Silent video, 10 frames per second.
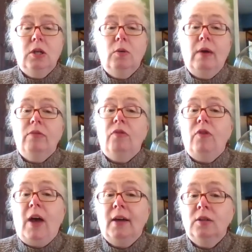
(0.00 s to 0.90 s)
have the
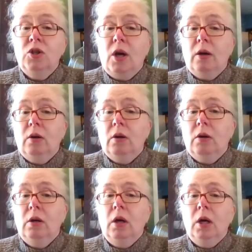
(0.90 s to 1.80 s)
fact
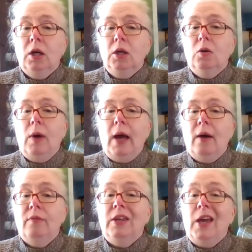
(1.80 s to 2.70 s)
checker, you
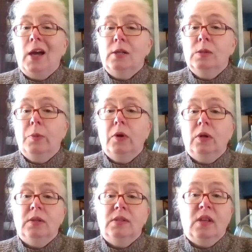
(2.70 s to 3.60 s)
have the expert
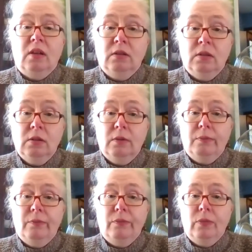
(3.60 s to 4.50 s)
consultant.
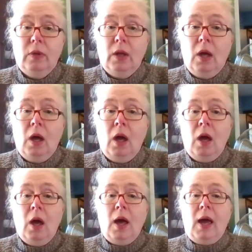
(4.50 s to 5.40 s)

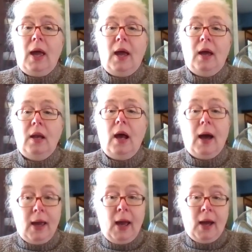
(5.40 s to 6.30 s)
And
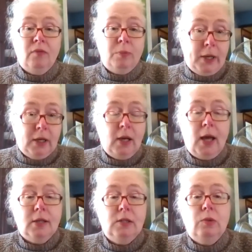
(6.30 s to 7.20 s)
I have butted
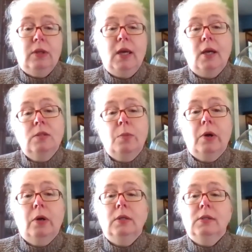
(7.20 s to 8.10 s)
heads with the
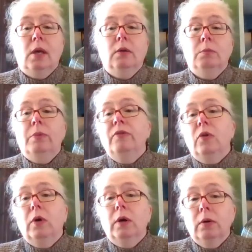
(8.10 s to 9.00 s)
expert consultant
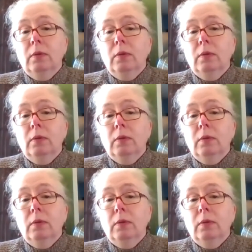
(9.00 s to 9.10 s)
before.